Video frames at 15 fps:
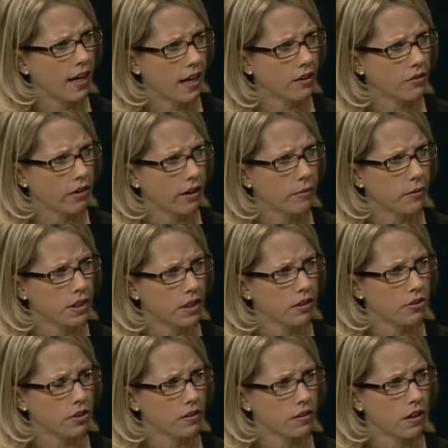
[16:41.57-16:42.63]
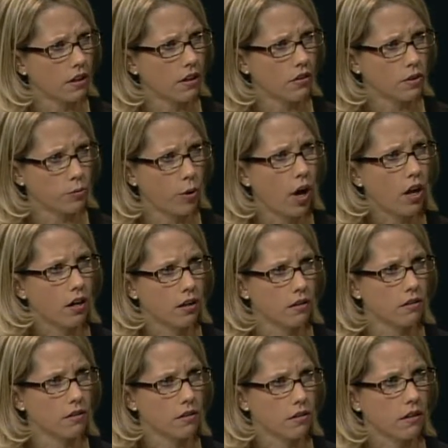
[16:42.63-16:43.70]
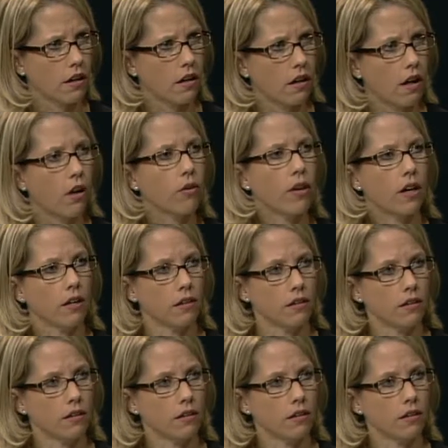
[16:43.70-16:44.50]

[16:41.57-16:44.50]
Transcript: has recommendations yes, on those it does, products. Yes, mm -hmm. Okay.